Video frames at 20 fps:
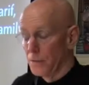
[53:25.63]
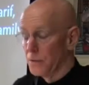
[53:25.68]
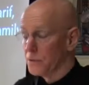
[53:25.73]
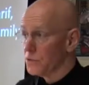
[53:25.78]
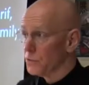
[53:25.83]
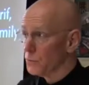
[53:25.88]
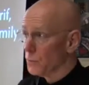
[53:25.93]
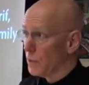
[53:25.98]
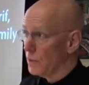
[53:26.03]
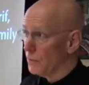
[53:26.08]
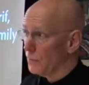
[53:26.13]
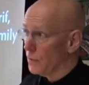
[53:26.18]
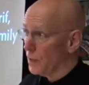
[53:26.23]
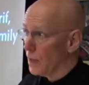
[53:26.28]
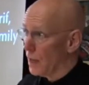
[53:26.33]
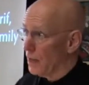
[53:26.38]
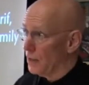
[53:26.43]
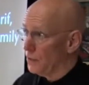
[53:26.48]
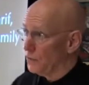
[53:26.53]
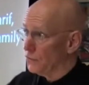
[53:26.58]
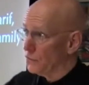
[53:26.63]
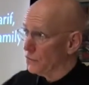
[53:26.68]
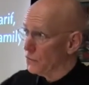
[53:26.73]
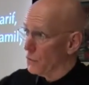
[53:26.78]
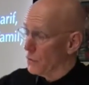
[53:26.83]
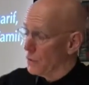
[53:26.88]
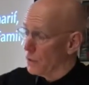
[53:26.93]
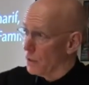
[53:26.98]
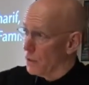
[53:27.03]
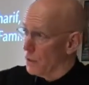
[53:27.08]
This is one of the gates
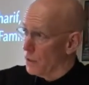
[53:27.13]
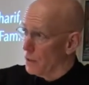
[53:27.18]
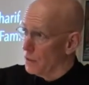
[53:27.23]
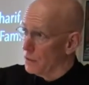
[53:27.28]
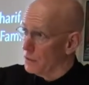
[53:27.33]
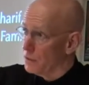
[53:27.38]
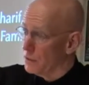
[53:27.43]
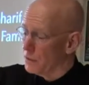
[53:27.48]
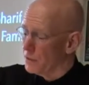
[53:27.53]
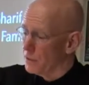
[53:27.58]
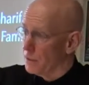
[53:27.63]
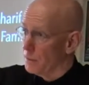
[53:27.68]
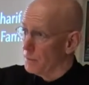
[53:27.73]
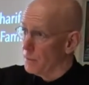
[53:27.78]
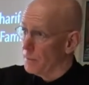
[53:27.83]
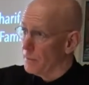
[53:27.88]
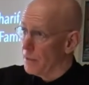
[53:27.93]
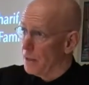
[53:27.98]
going on to the Temple